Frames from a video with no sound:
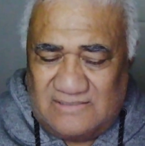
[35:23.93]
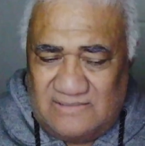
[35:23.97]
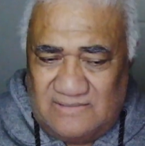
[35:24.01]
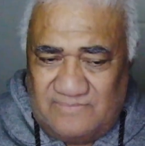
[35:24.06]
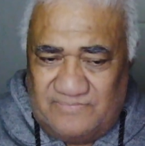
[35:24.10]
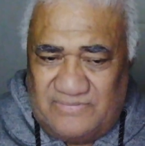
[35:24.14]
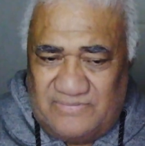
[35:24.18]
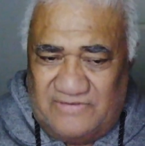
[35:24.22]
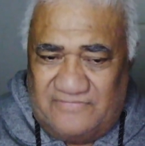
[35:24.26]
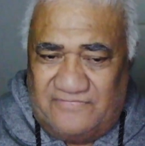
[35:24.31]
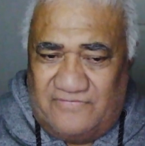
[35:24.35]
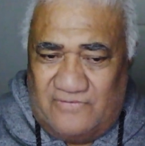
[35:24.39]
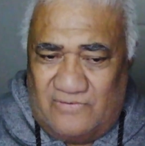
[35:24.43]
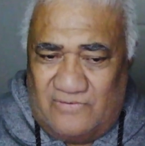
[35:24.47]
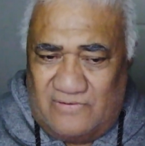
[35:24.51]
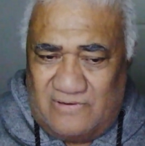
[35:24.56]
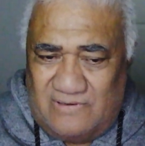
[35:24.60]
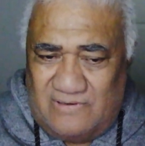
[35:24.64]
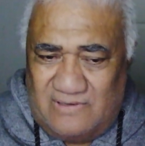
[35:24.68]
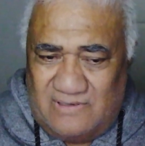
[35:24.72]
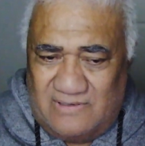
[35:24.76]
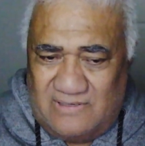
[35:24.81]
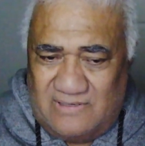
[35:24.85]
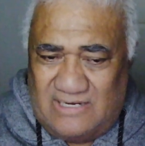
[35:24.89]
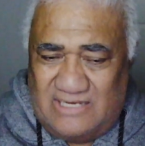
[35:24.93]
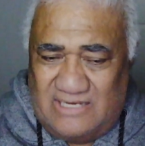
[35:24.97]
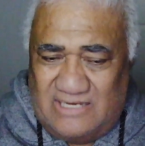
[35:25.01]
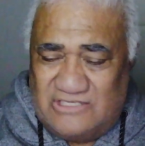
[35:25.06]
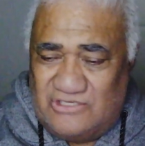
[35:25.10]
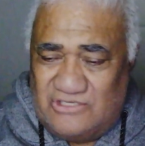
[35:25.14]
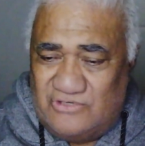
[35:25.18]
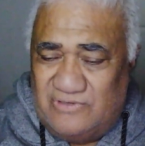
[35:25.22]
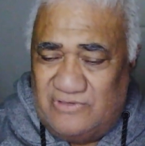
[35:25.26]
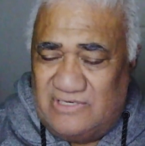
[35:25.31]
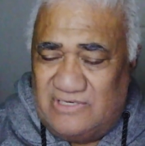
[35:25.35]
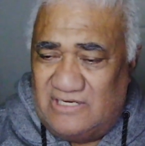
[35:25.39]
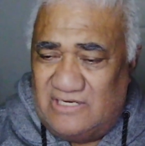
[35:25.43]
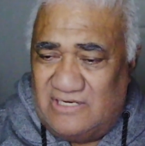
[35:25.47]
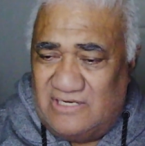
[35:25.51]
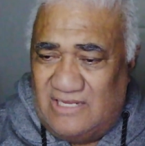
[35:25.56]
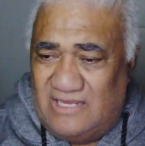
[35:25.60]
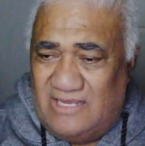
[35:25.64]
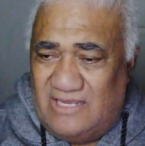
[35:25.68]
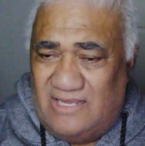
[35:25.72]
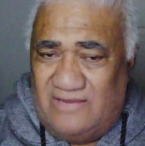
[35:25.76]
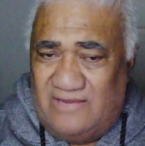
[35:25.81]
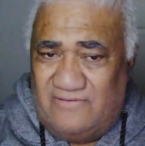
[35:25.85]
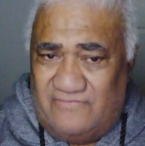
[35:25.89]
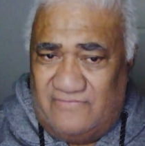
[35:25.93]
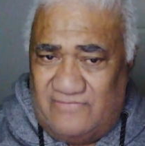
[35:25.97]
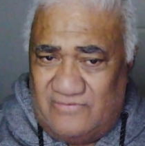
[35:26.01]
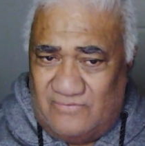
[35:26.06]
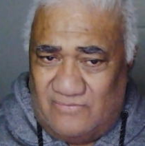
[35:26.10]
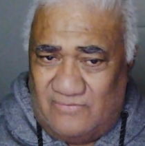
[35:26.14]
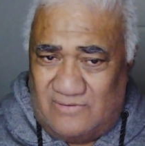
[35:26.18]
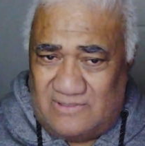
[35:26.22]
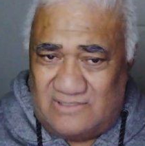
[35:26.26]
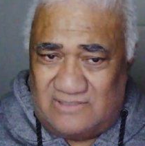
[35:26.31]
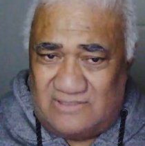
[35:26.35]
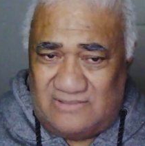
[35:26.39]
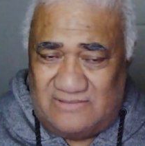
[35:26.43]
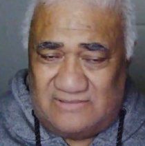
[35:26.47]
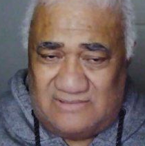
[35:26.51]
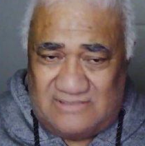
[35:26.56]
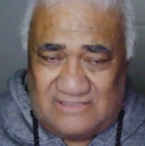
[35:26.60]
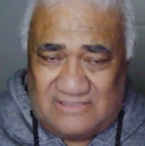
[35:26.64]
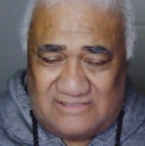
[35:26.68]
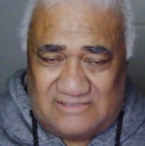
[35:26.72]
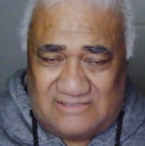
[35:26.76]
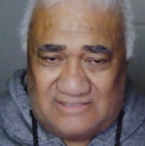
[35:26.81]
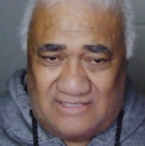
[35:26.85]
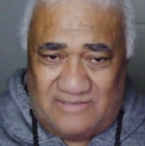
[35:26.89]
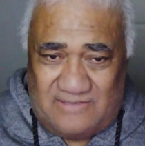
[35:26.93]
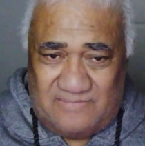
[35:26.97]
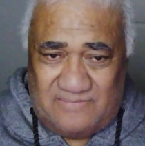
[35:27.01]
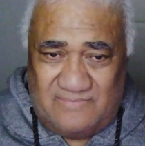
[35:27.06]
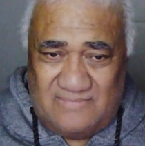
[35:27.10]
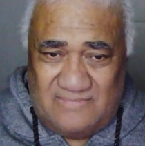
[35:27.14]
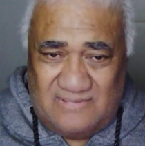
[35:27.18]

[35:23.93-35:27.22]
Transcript: before I treated everyone the same,